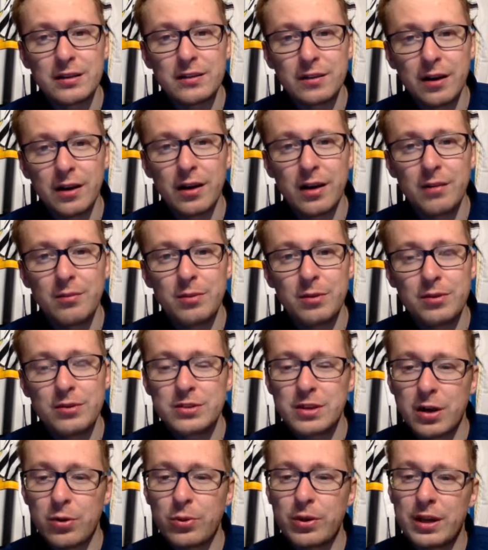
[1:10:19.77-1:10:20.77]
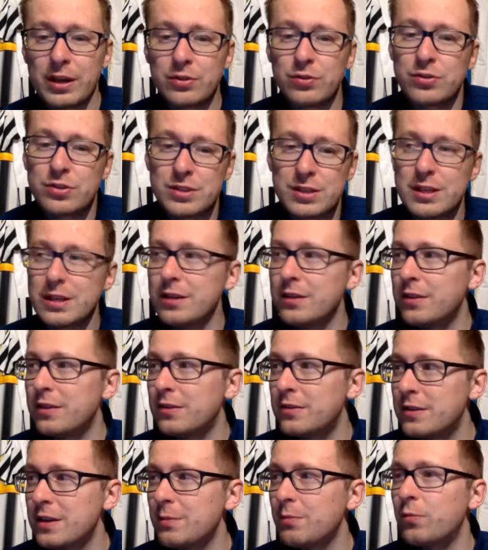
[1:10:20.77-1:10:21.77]
time because now we get to see
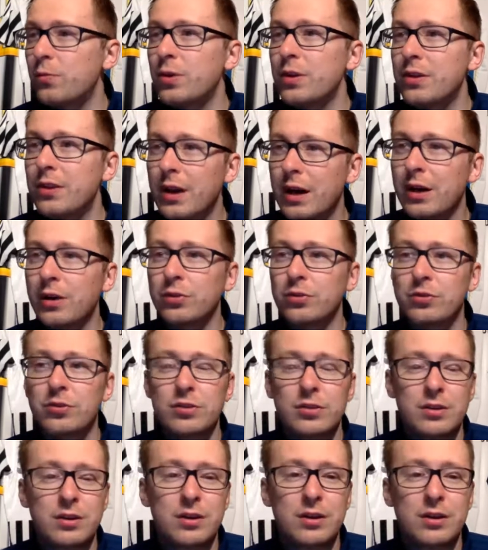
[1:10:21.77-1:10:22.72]
the team without